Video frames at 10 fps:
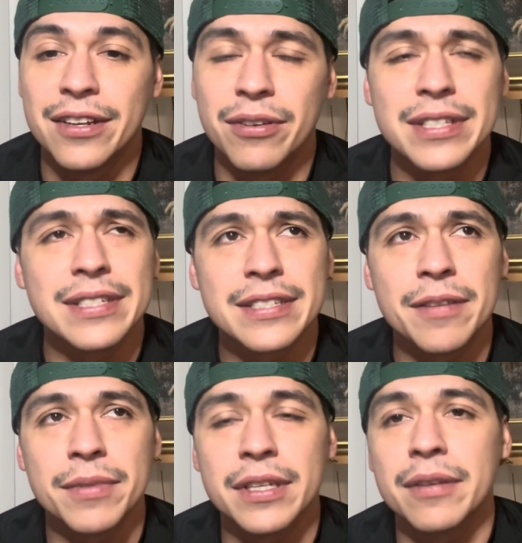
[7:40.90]
but it's the
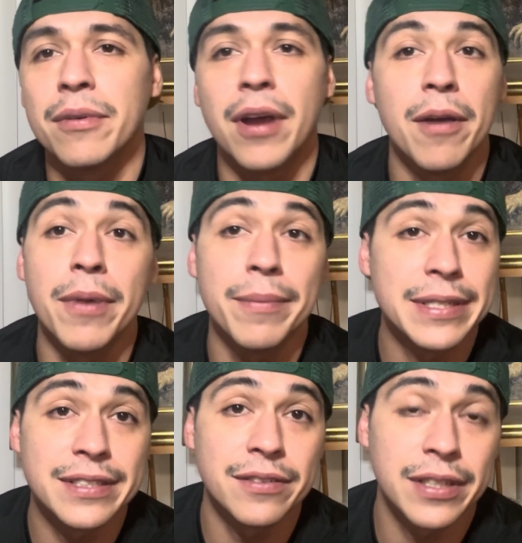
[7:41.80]
same thing. Well, I'll buy
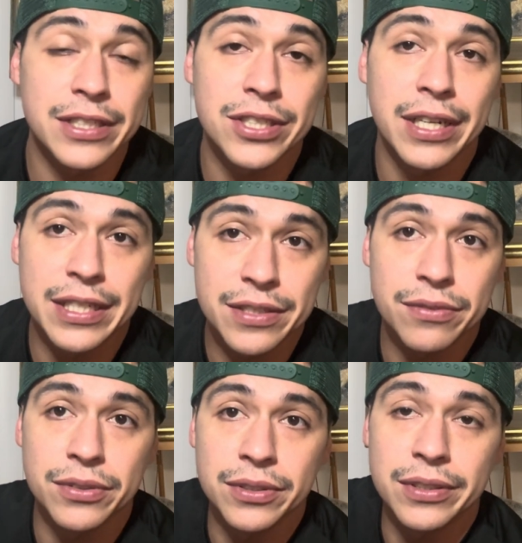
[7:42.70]
myself like Chinese
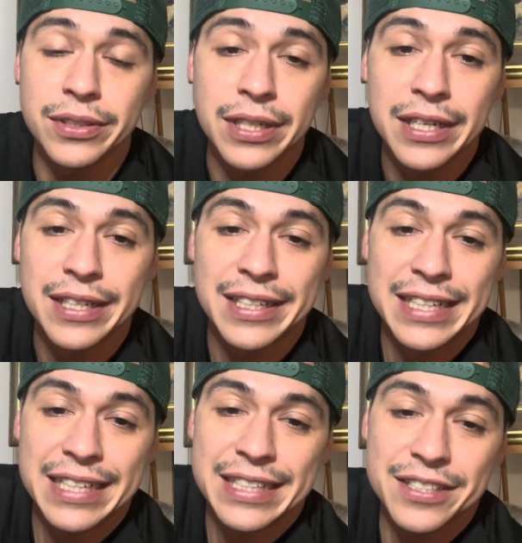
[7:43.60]
food or
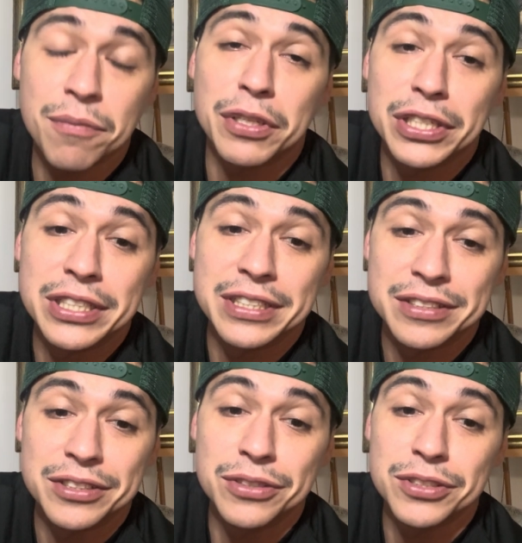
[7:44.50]
something
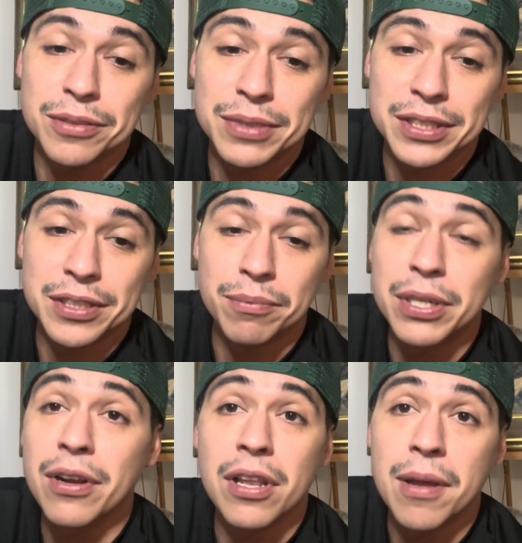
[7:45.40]
good, do something good, put
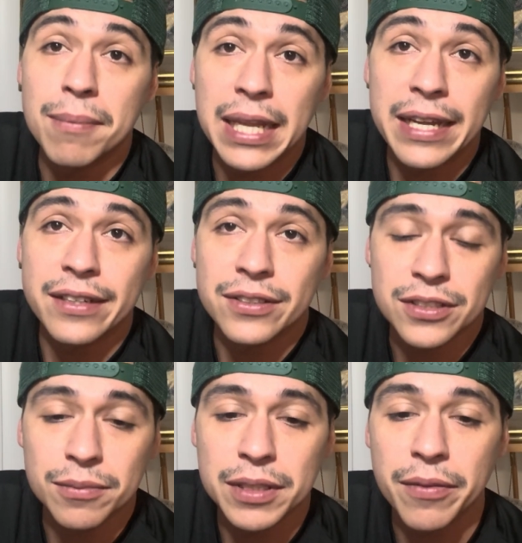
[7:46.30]
it all on black or
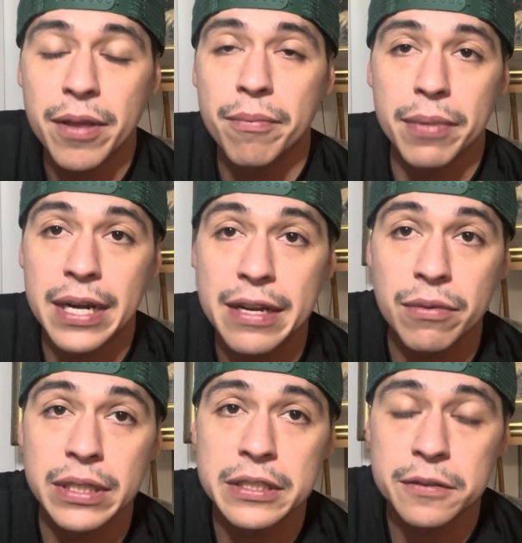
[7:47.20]
something. But,
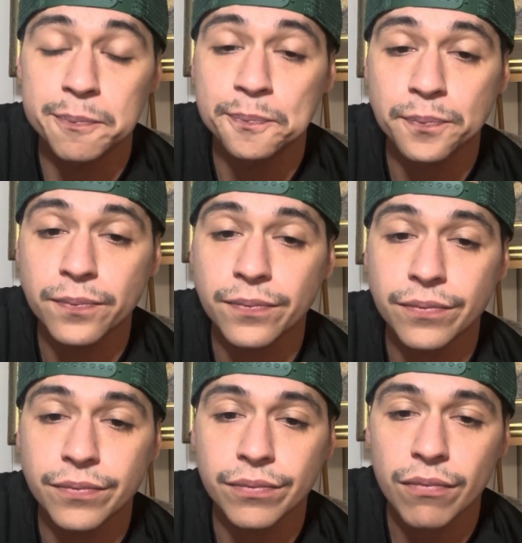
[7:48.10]
anyways,
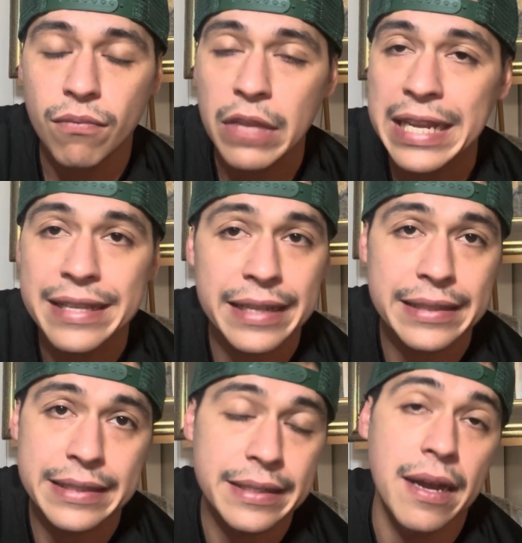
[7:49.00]

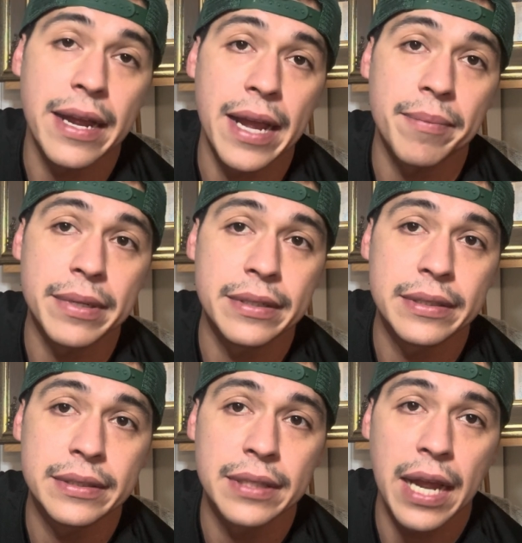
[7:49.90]
that did not happen.
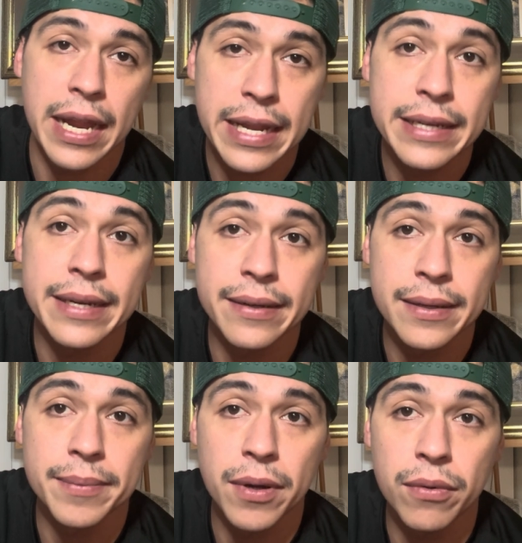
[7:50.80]
I ended
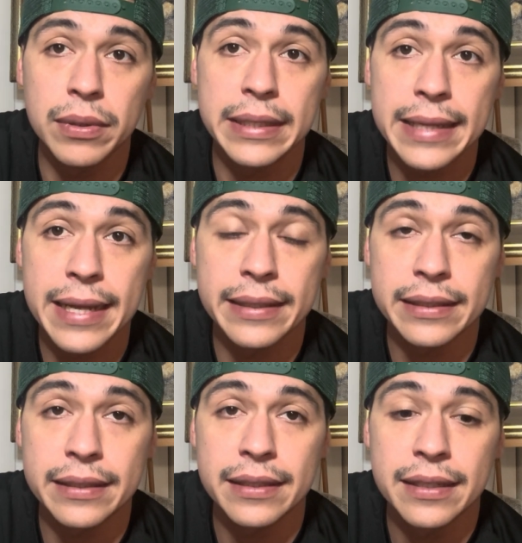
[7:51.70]
up only getting